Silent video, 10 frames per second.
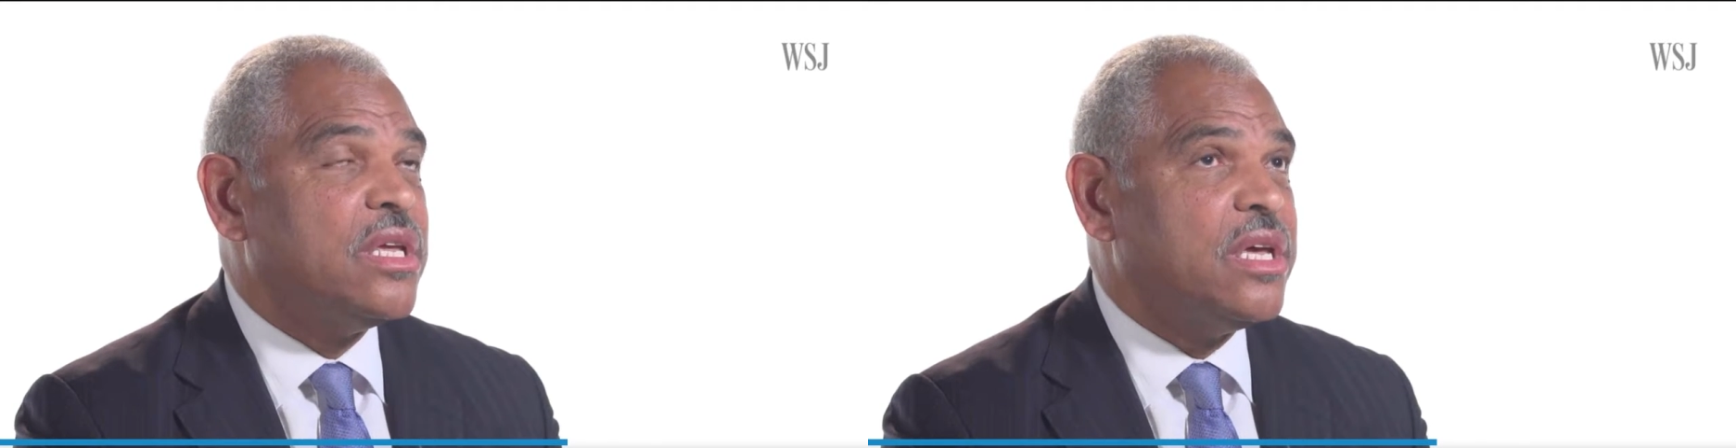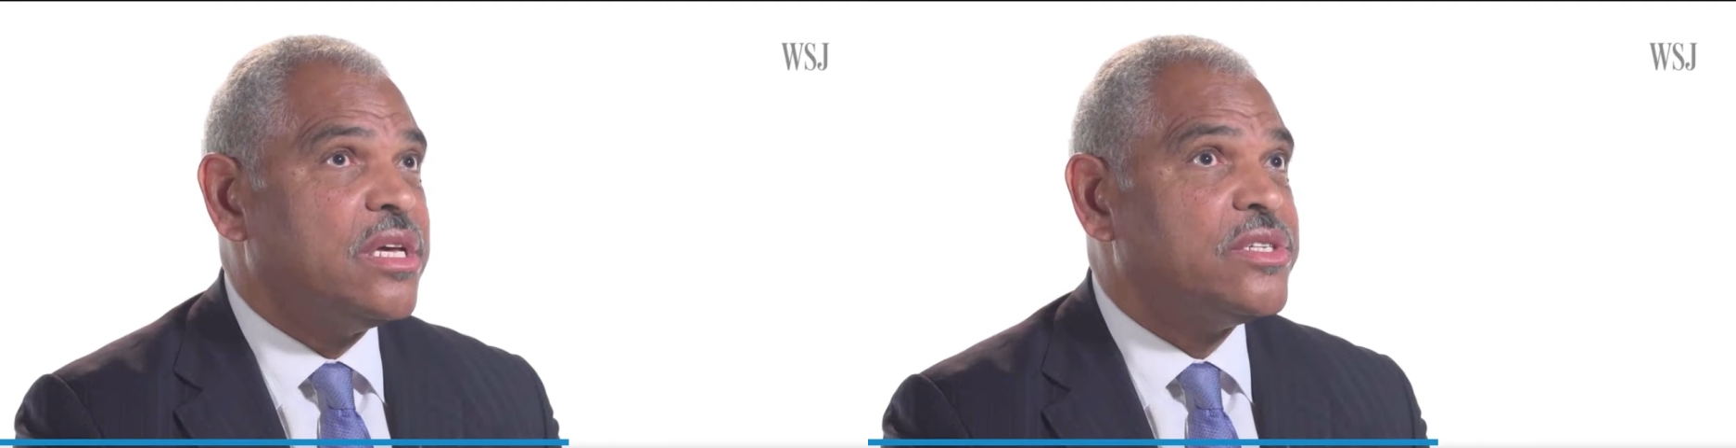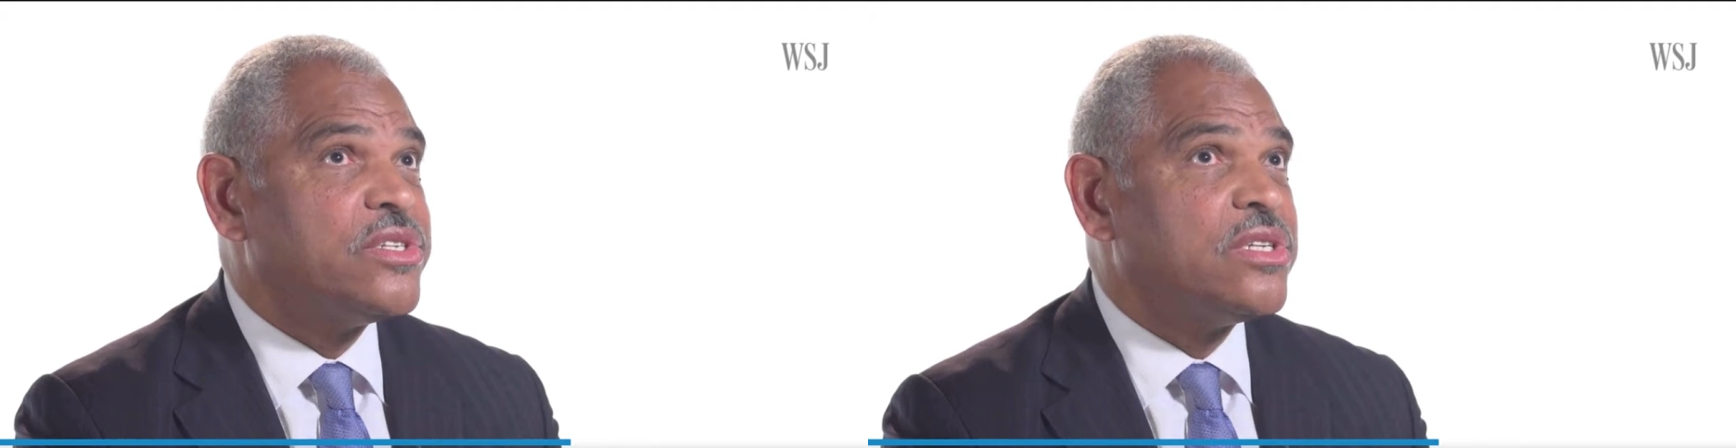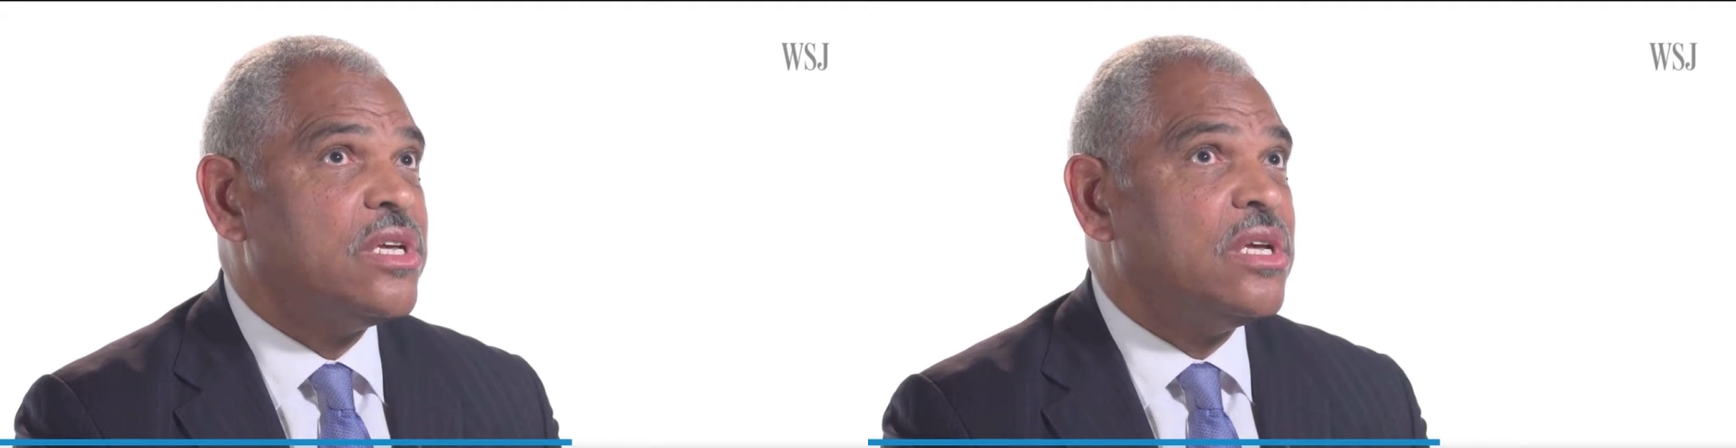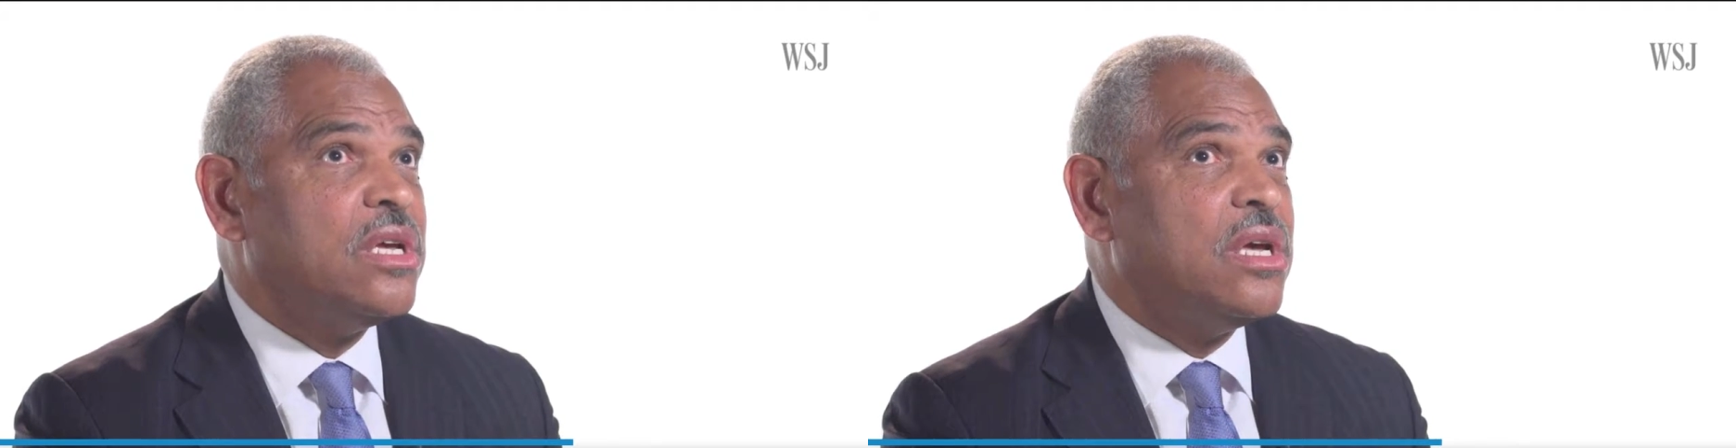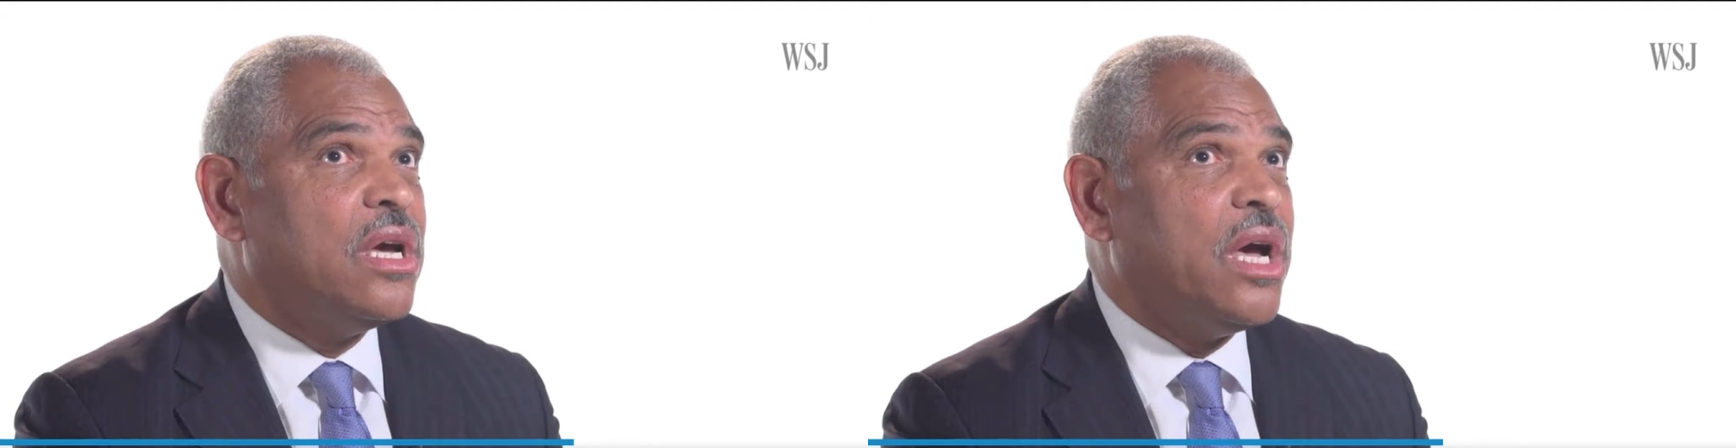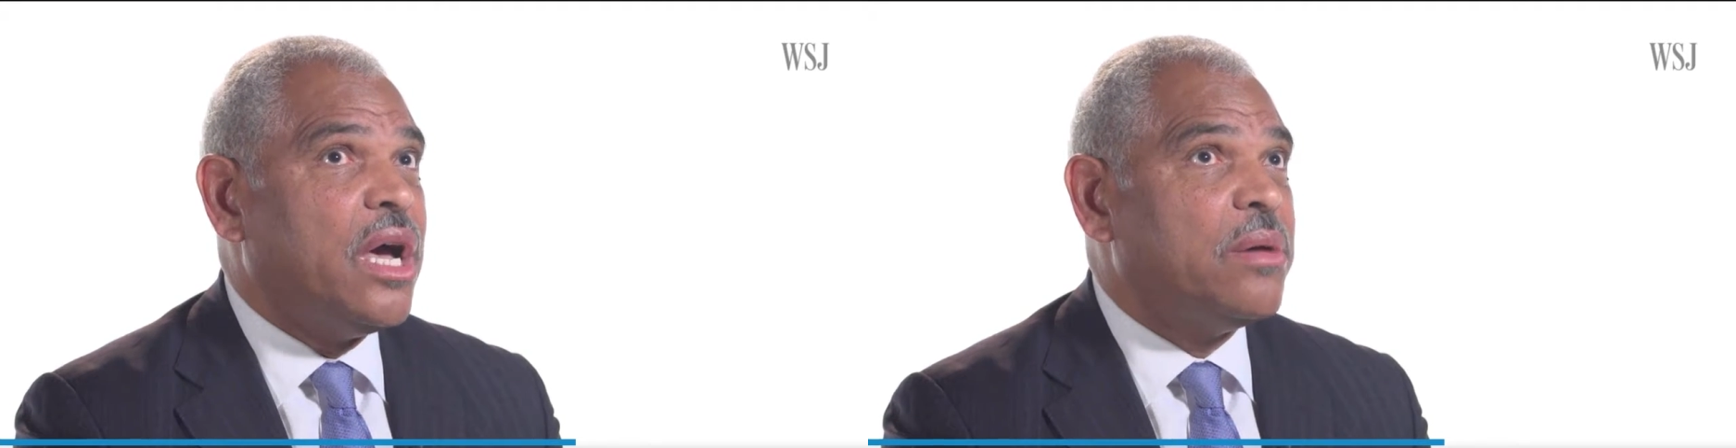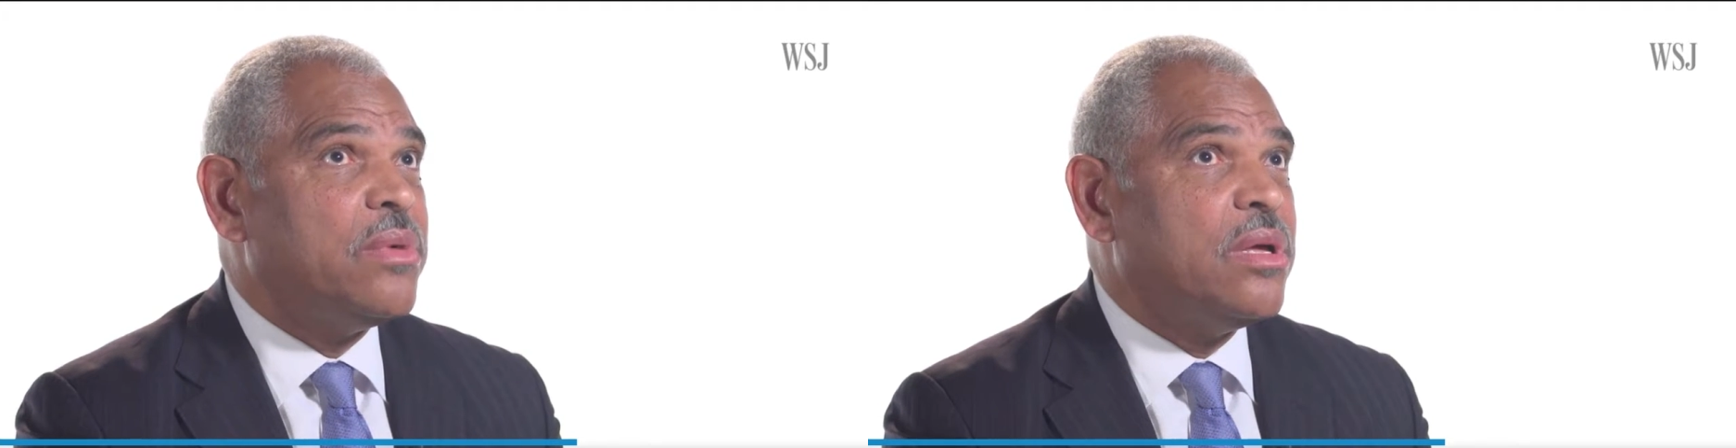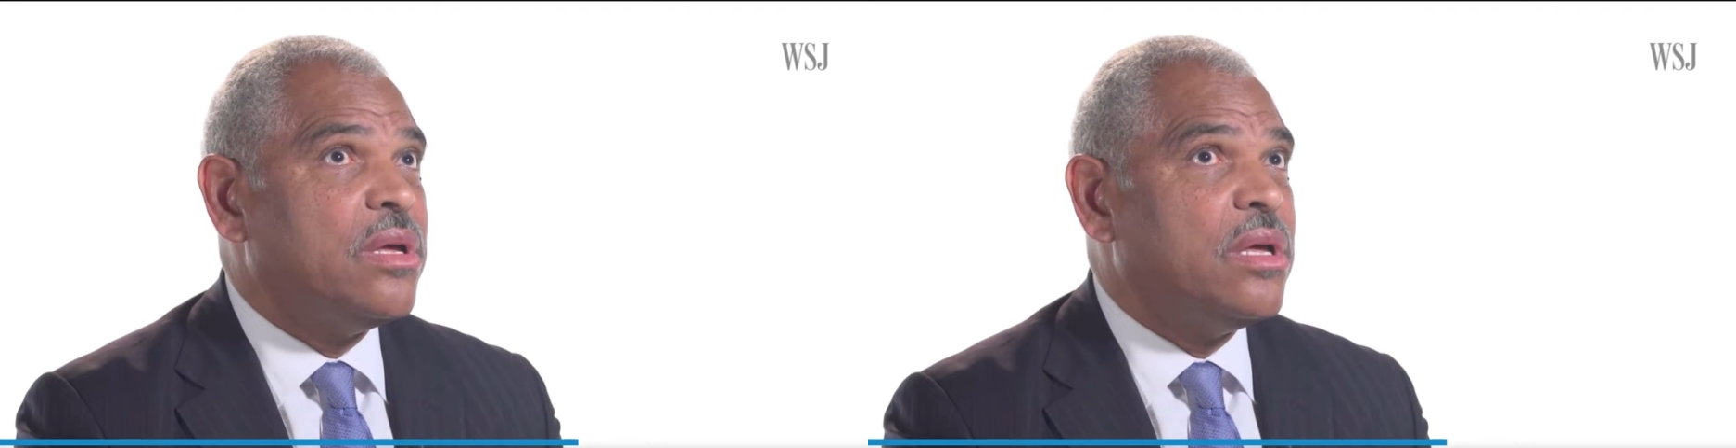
is um,